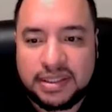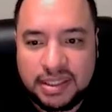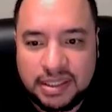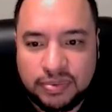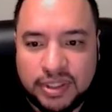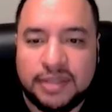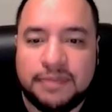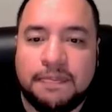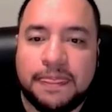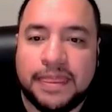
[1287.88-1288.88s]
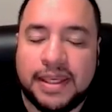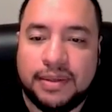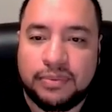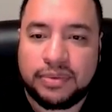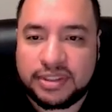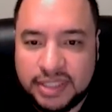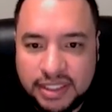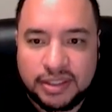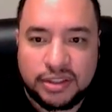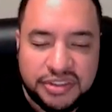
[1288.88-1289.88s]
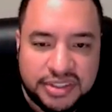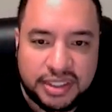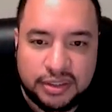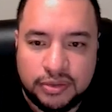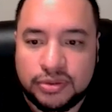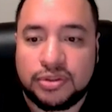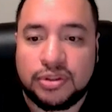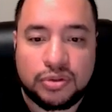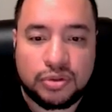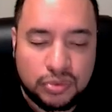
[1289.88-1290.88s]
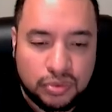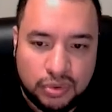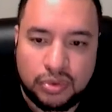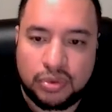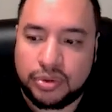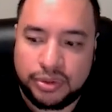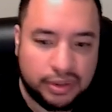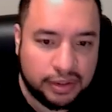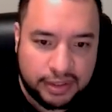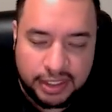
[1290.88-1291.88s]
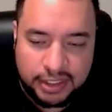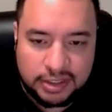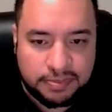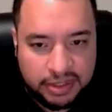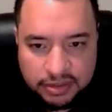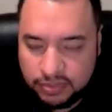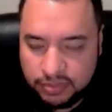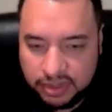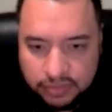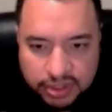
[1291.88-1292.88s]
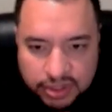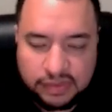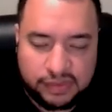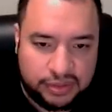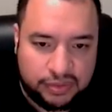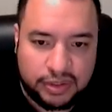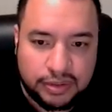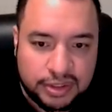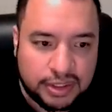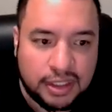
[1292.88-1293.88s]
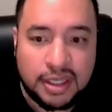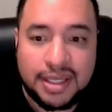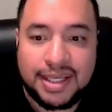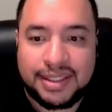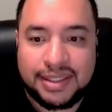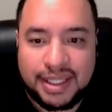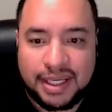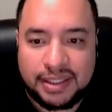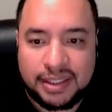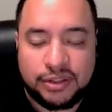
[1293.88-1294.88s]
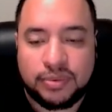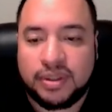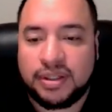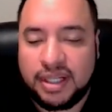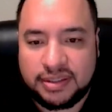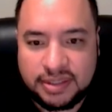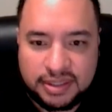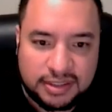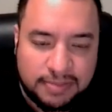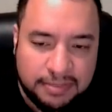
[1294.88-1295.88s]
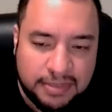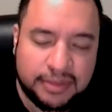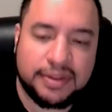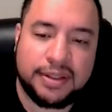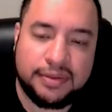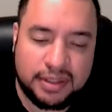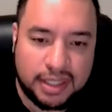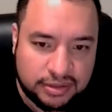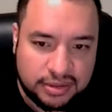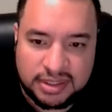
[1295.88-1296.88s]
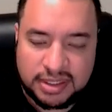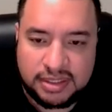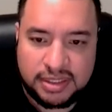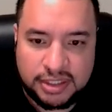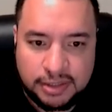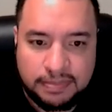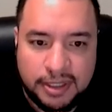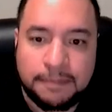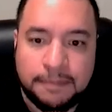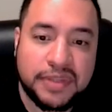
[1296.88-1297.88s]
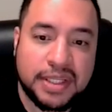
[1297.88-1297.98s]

This way, it will send good signals to Google or your other ESPs, whichever one you are using, that you are not sending spam mail, that you are actually sending legit mail.